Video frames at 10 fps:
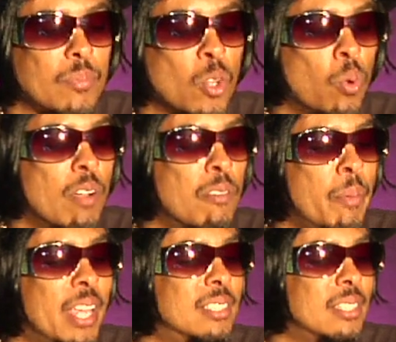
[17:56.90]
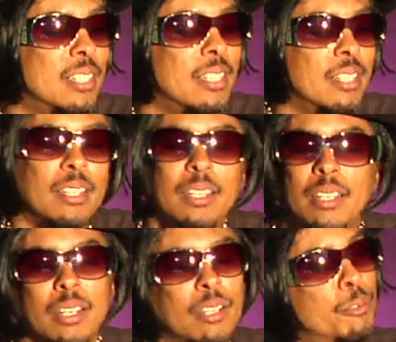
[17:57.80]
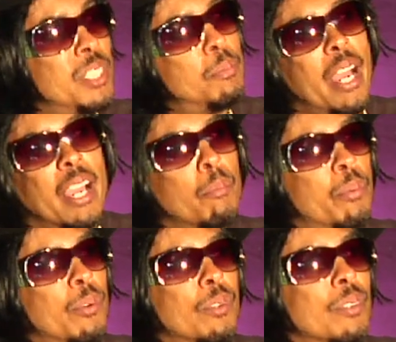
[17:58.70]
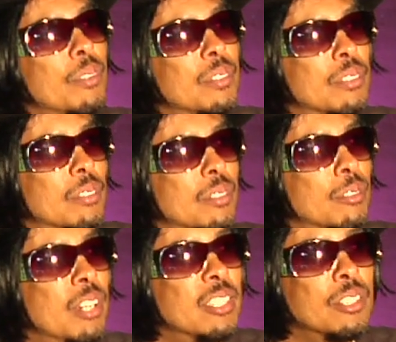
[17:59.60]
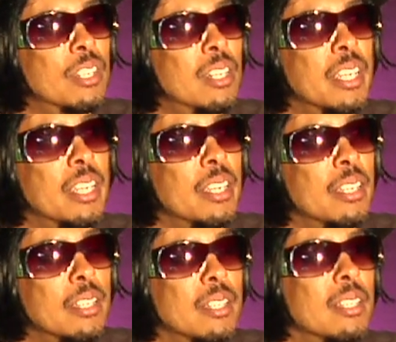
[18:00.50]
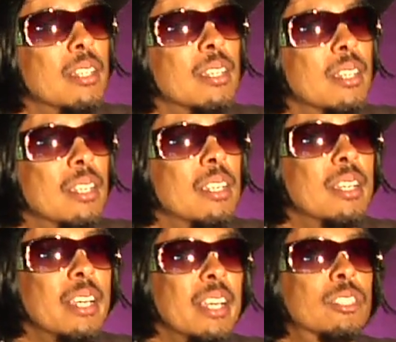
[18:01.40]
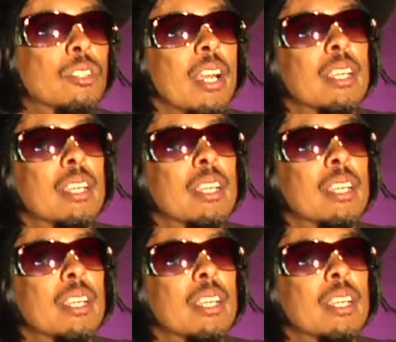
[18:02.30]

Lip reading: whoever makes it in, reach back and pull the rest of the clique in. And so I